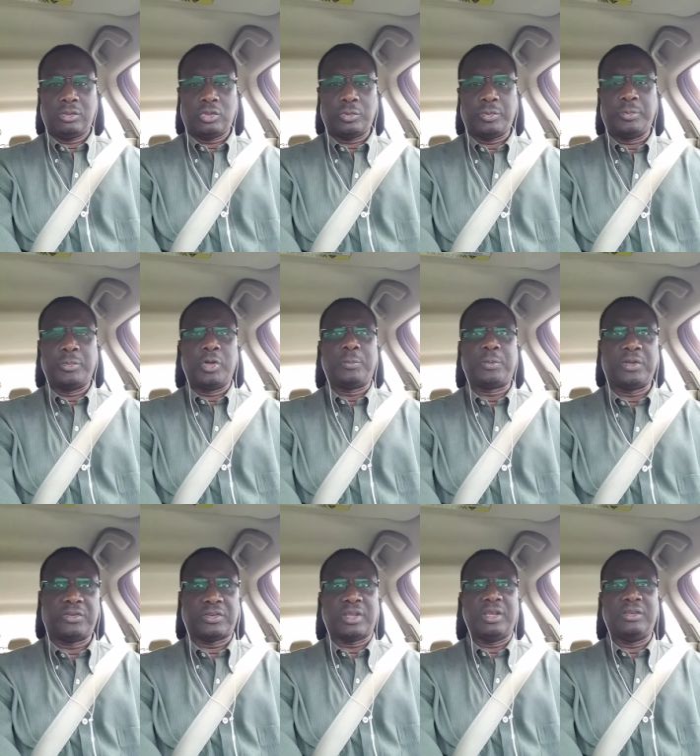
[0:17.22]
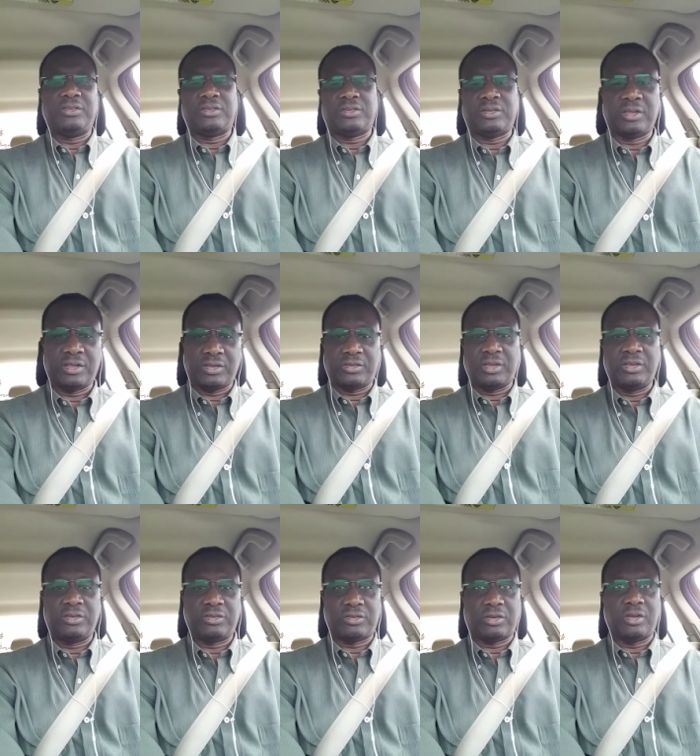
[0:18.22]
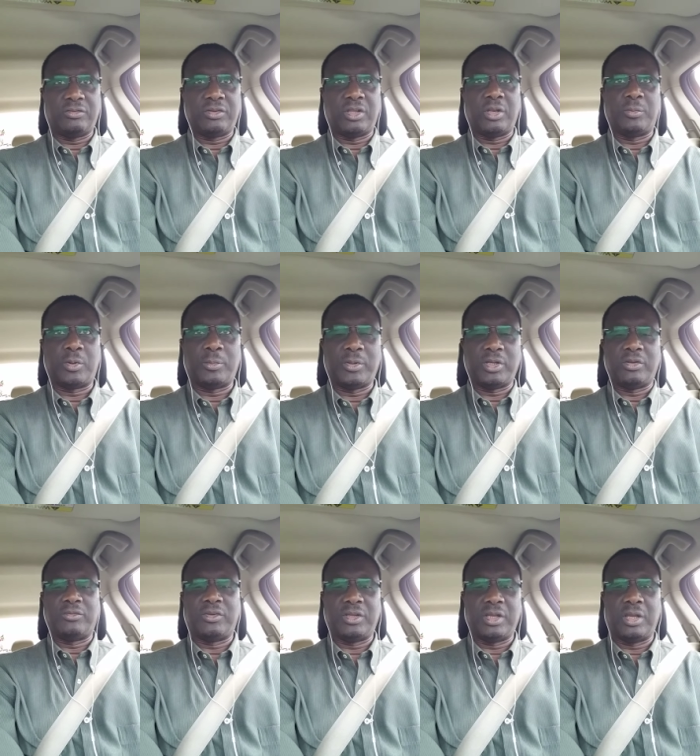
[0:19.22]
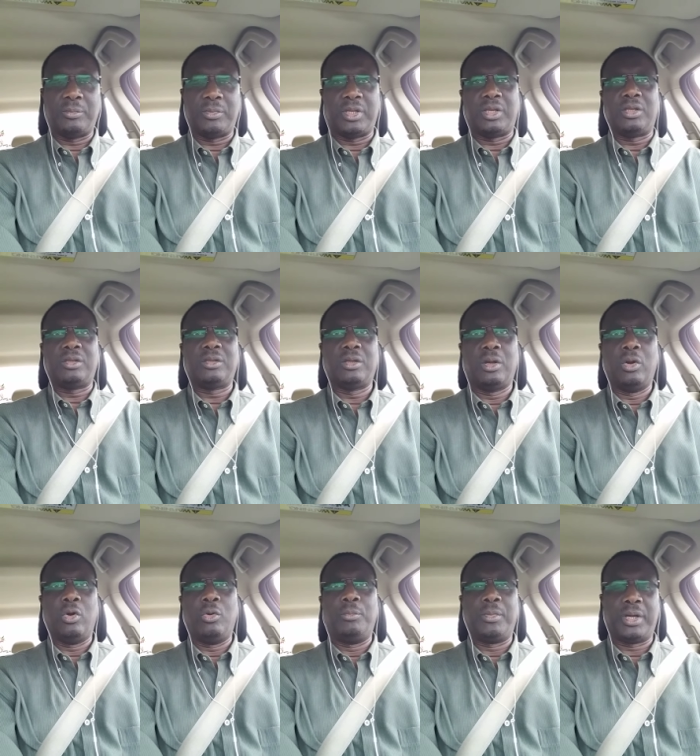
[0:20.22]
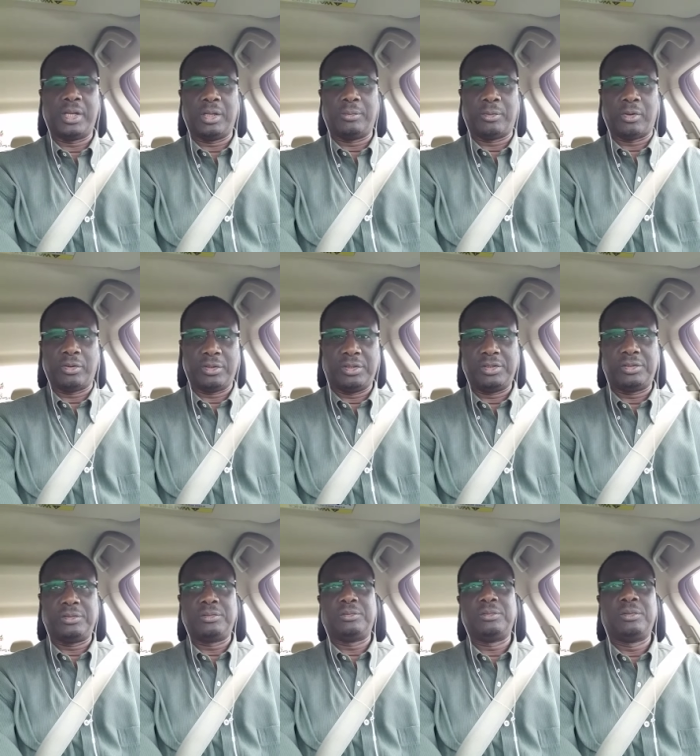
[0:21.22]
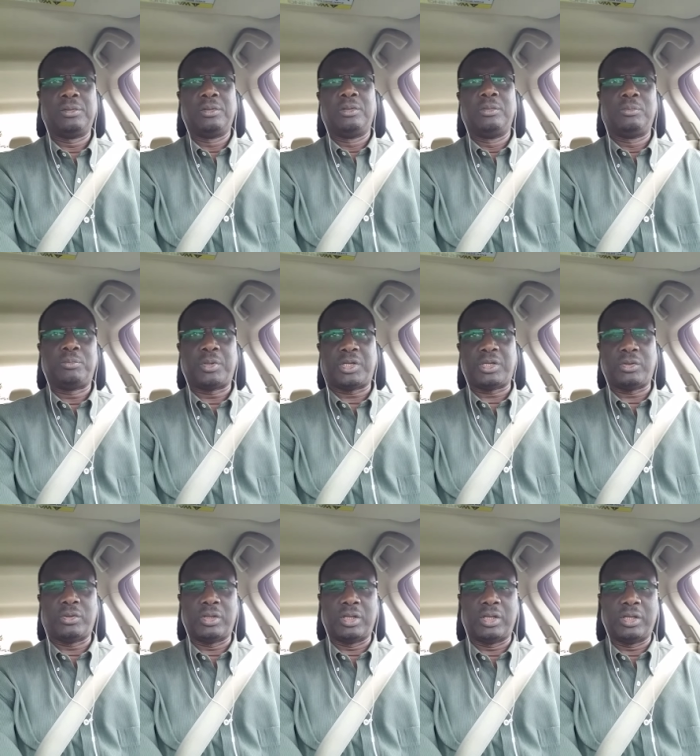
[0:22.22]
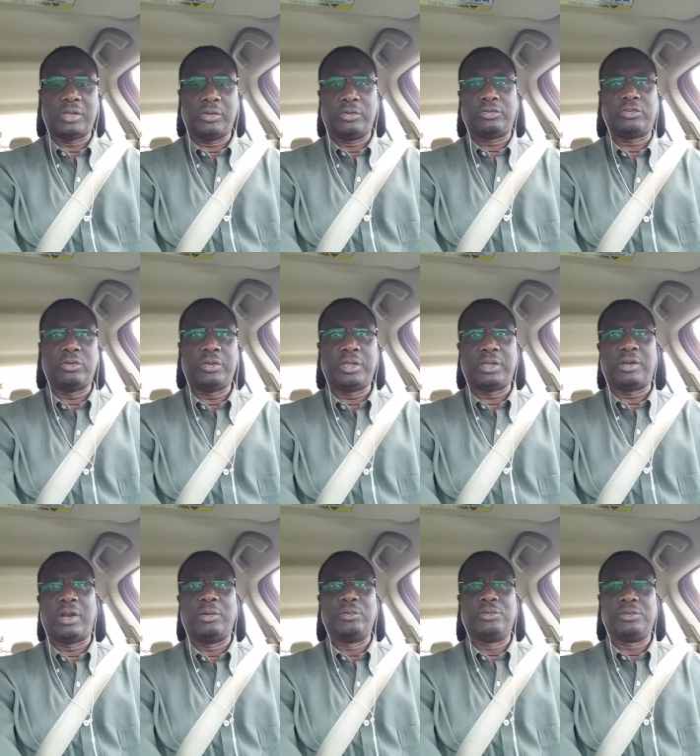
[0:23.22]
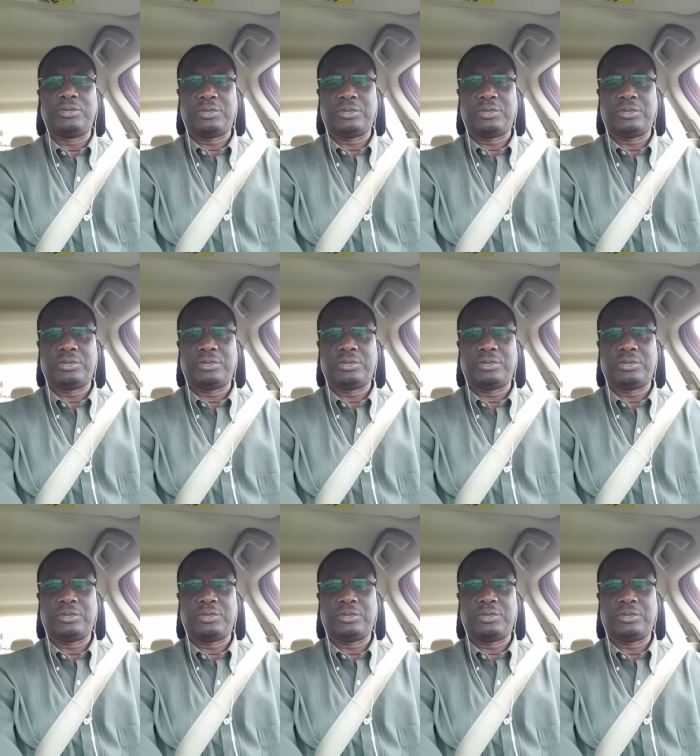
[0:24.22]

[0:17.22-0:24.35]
to be more precise, citizens of the Republic of the Gambia, home and abroad, particularly those on the ground.